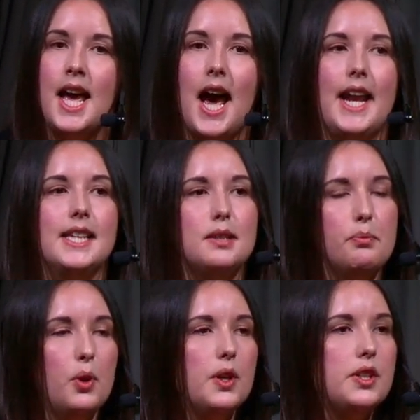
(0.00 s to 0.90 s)
And it's
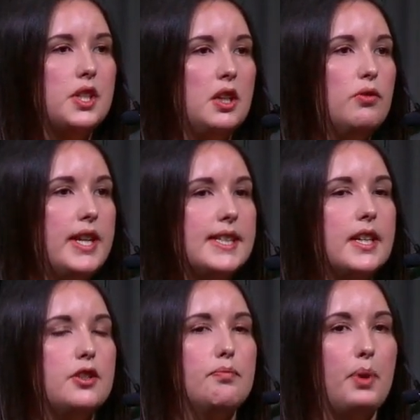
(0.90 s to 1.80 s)
important to do
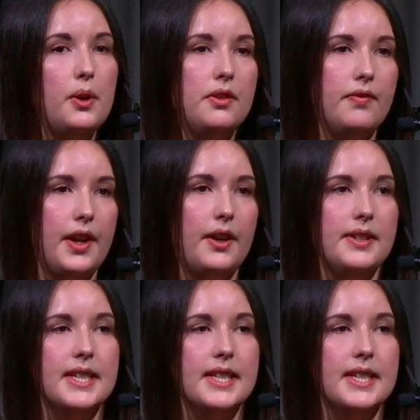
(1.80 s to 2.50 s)
research of both of those